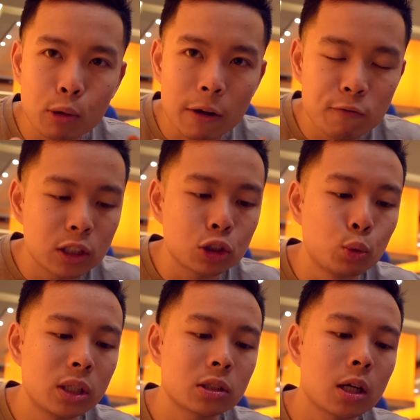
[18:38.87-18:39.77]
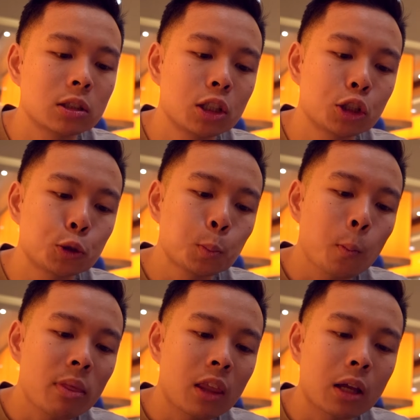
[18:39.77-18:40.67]
breakfast sweet sausage,
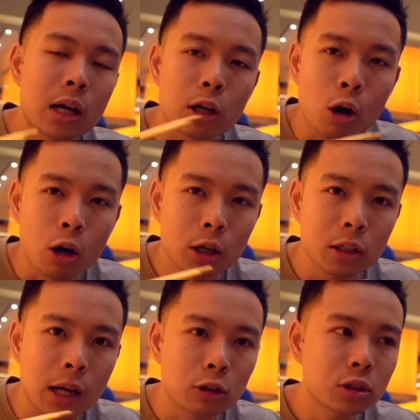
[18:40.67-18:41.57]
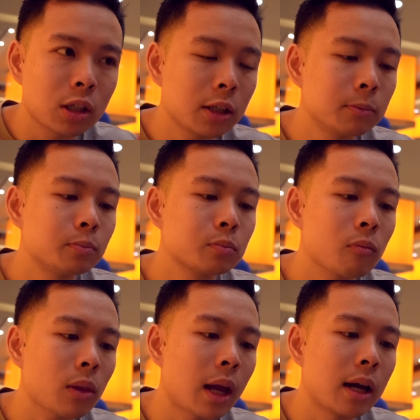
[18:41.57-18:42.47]
kind of hard on the outside,
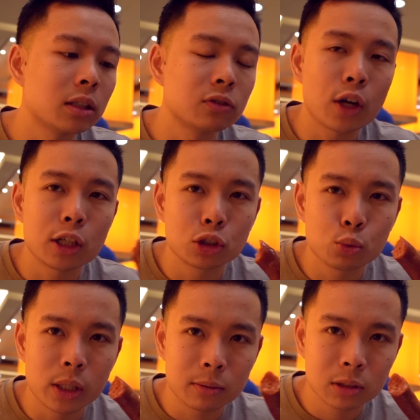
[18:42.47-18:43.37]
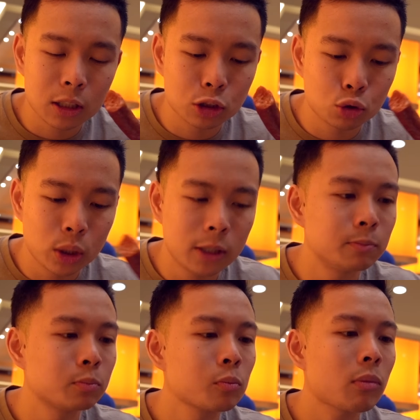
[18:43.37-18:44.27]
and it's very sweet. It's like sweet
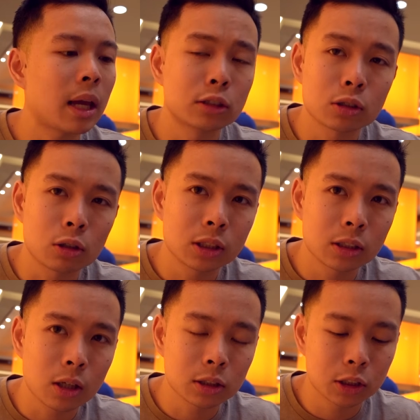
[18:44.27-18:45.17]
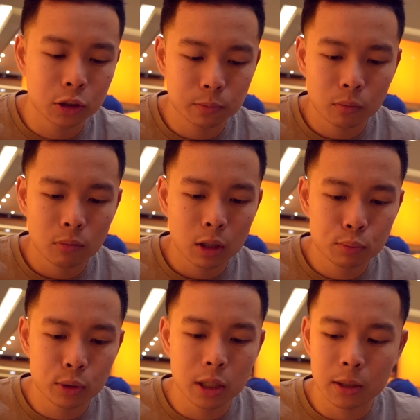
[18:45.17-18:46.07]
and salty sausage.
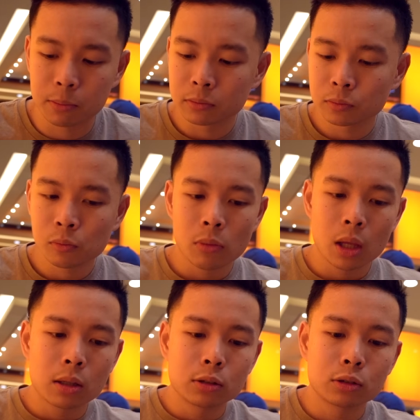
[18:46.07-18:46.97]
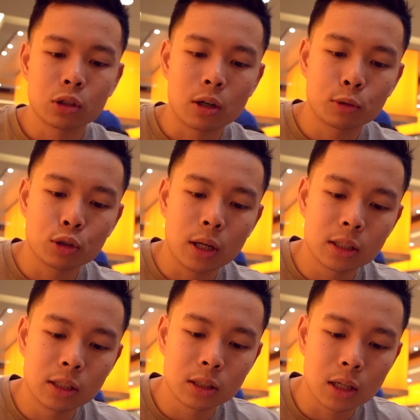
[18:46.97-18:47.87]
It's pretty good. So I'm gonna try
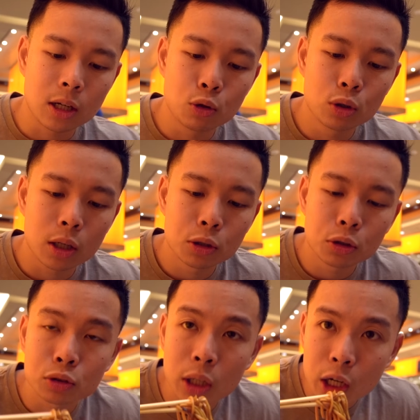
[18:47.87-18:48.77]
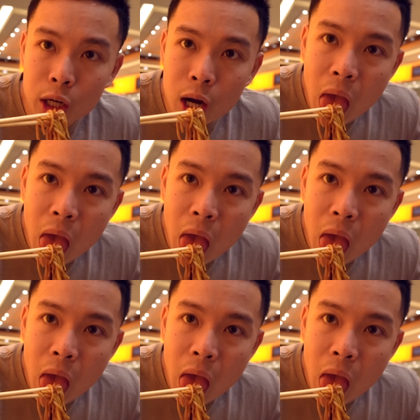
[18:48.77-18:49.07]
these udon noodles right here.